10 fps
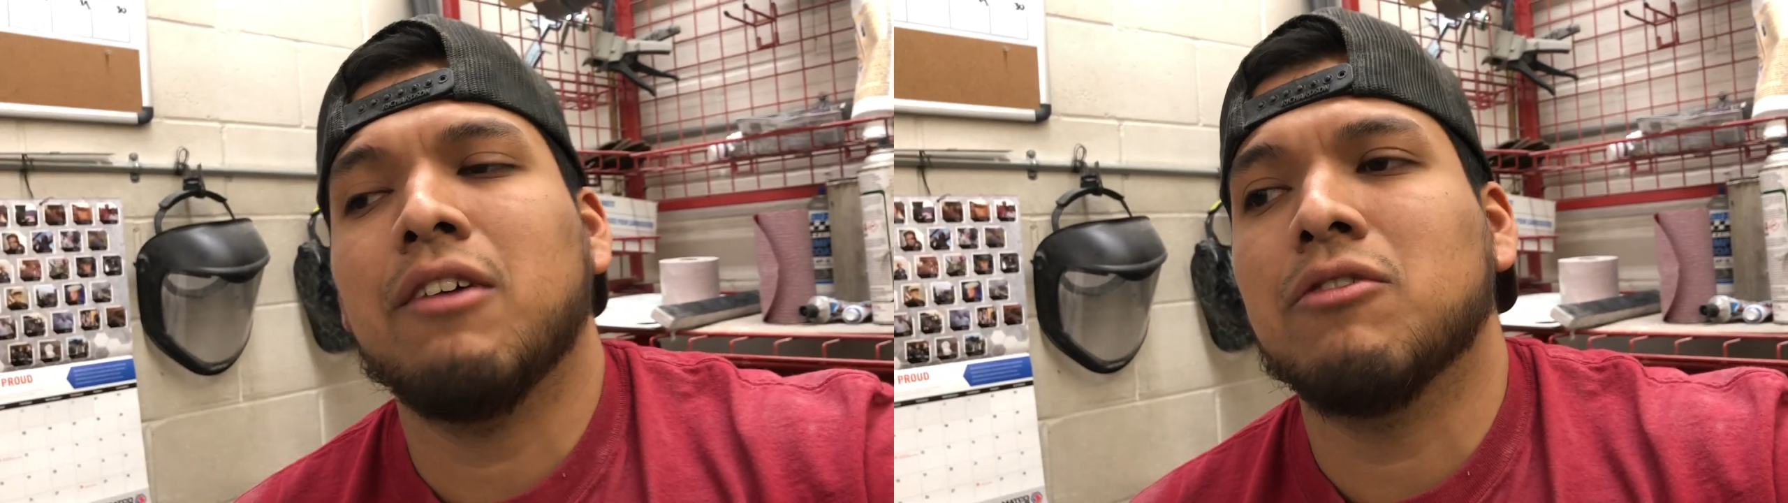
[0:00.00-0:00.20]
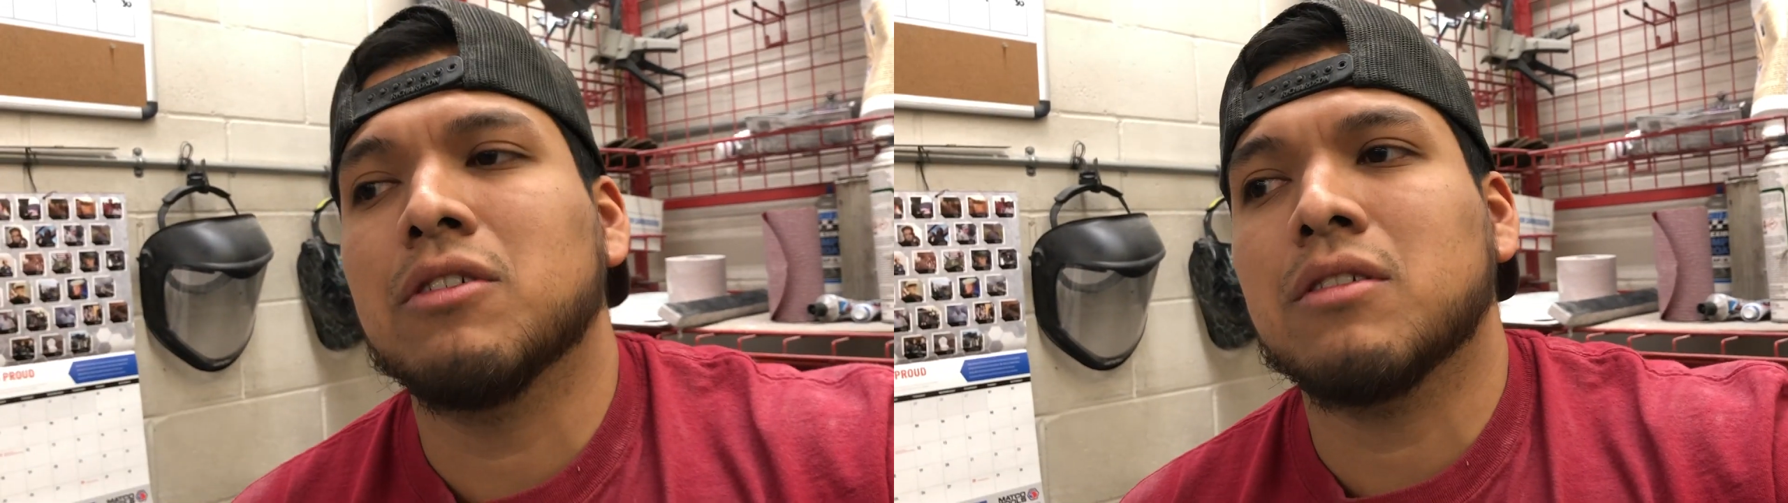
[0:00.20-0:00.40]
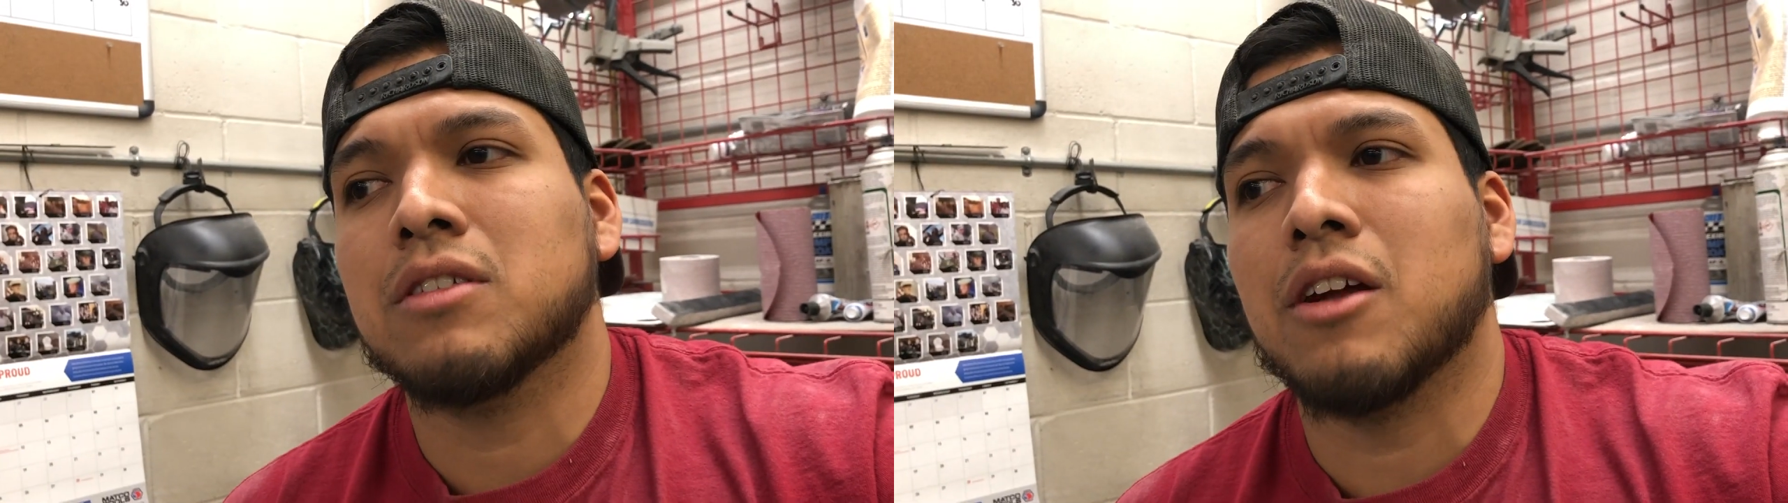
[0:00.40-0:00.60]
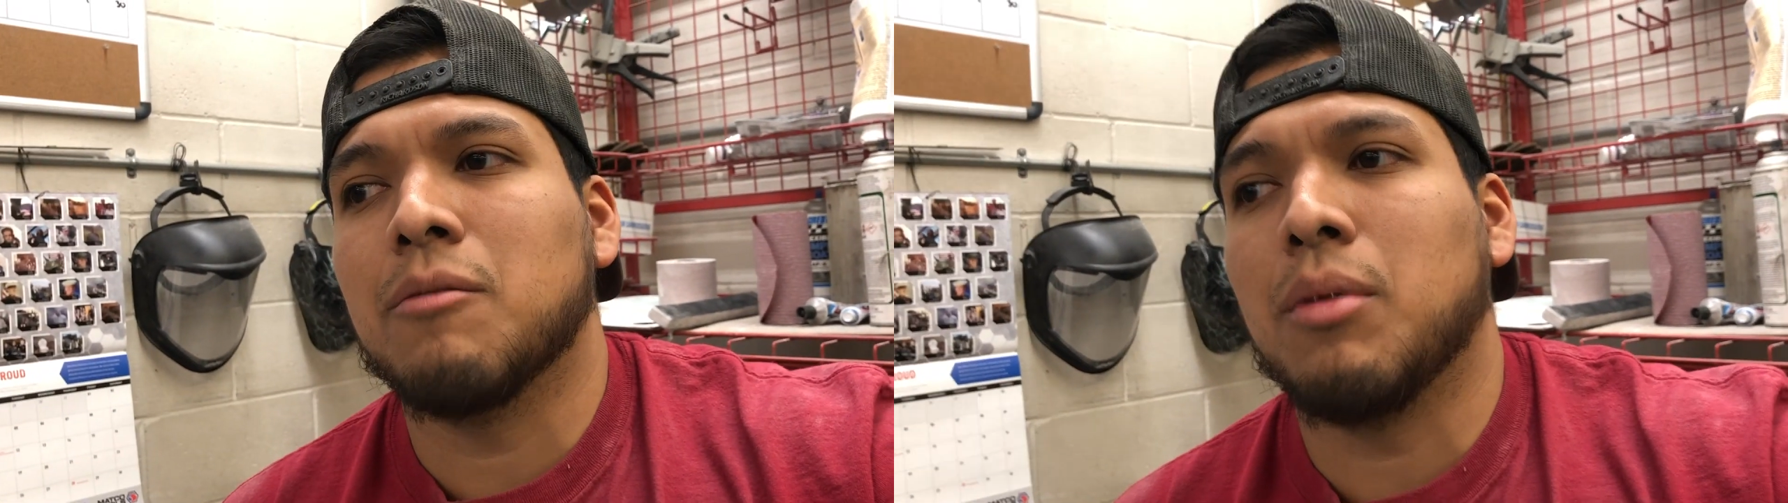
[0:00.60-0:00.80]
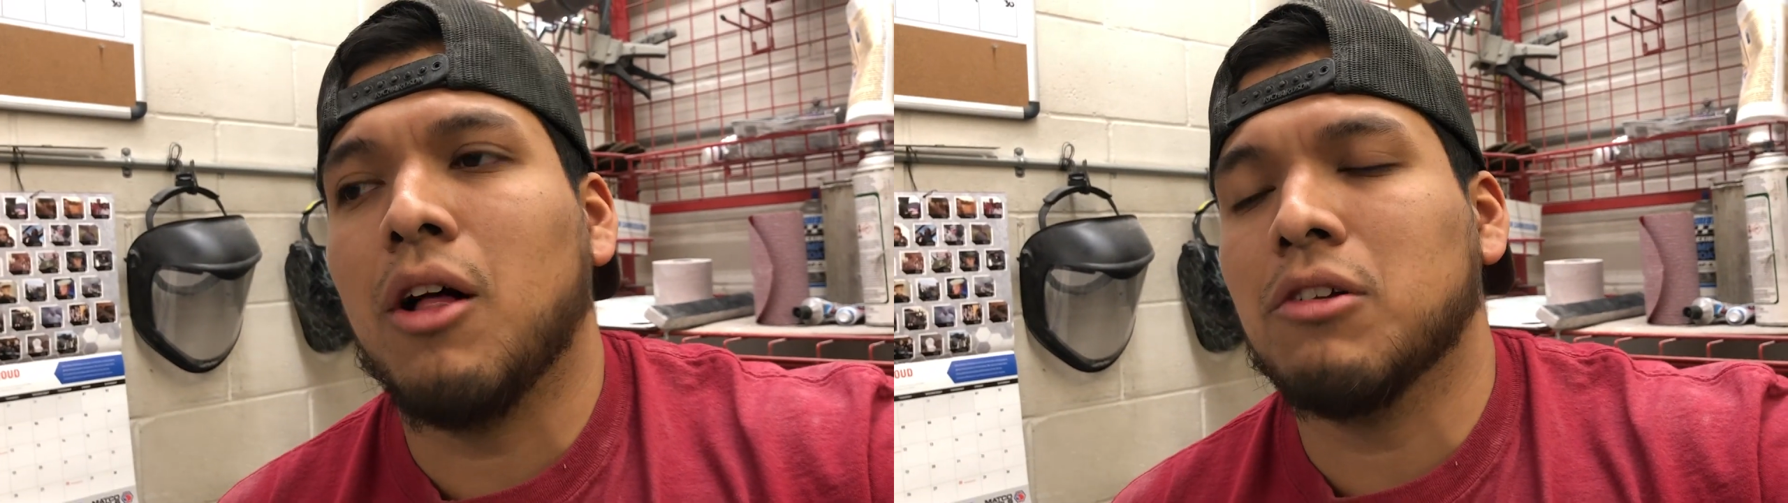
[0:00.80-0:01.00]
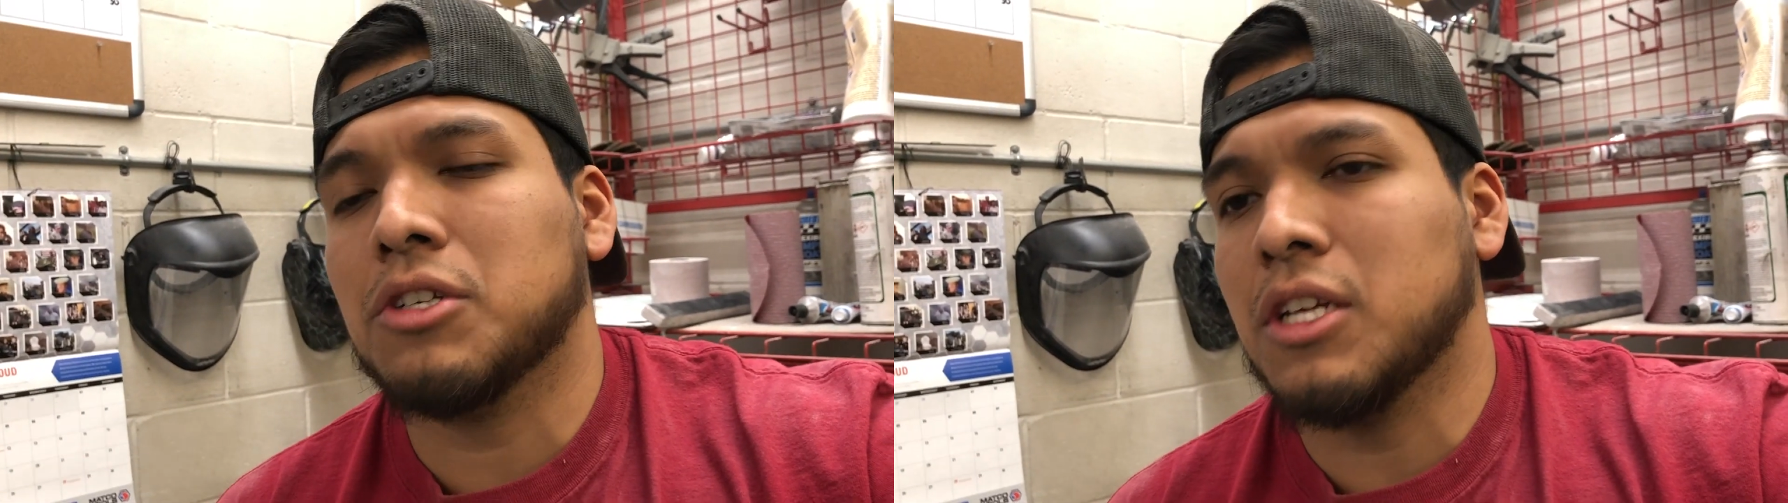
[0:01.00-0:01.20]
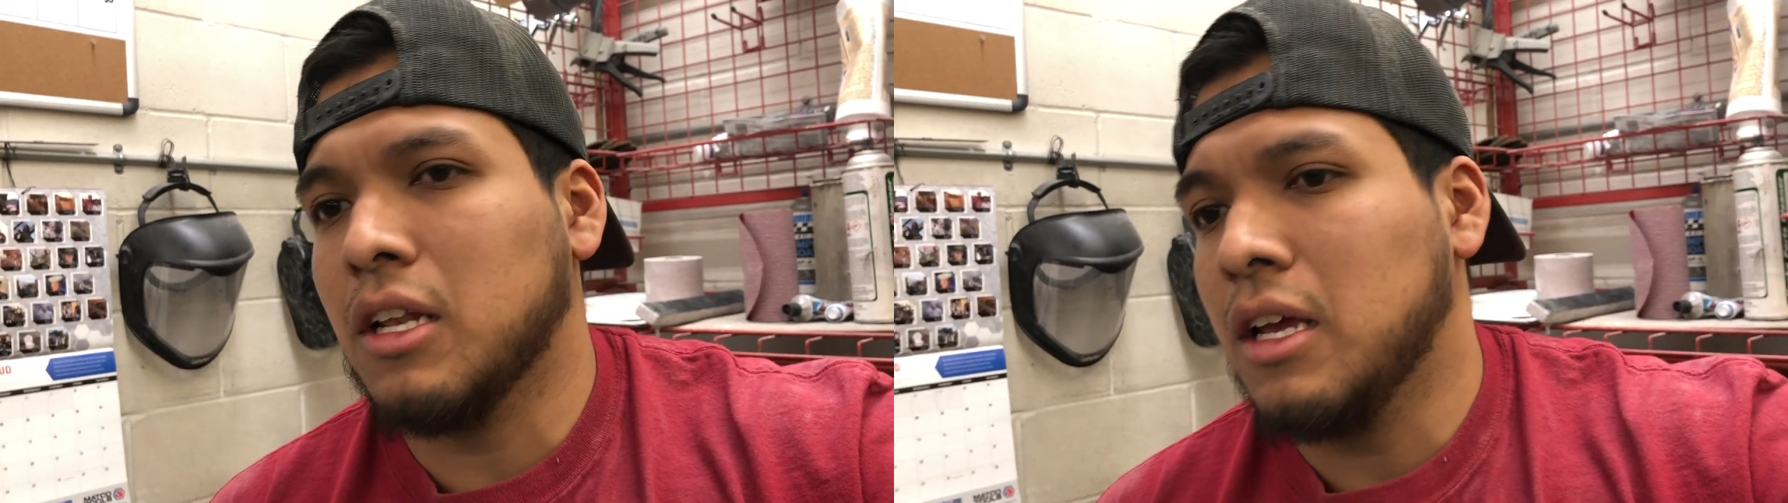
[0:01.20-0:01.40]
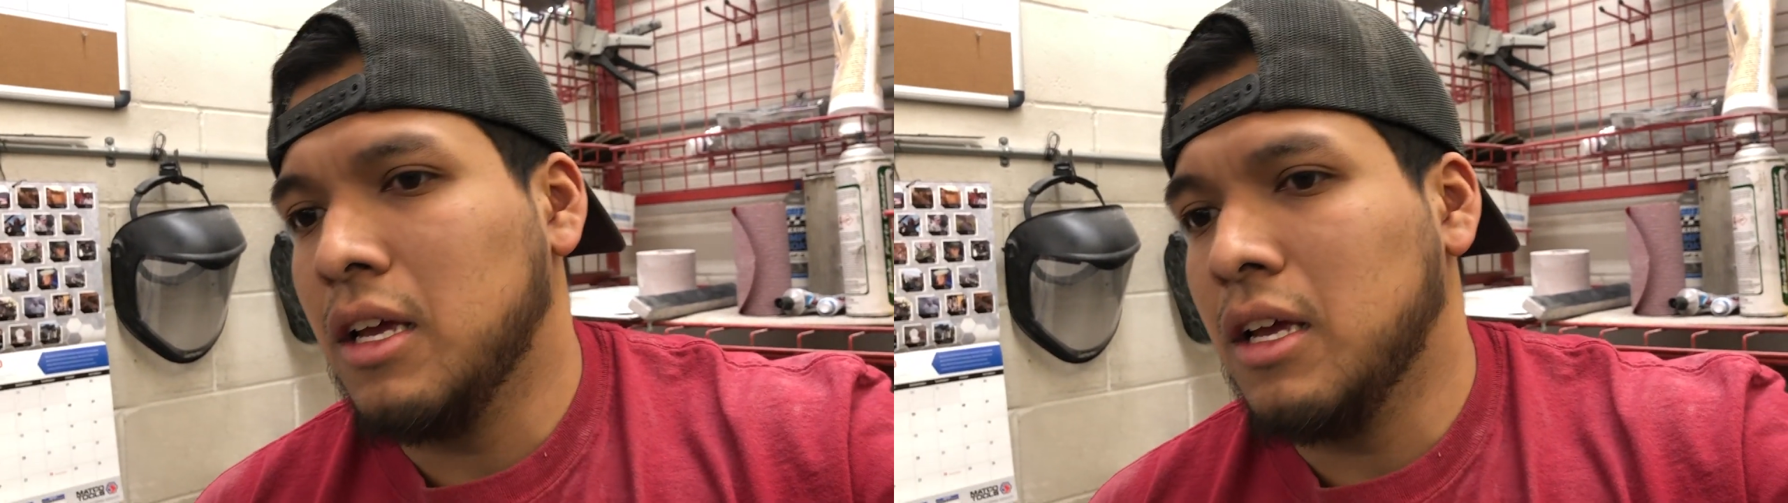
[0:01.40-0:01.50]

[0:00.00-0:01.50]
we'll start polishing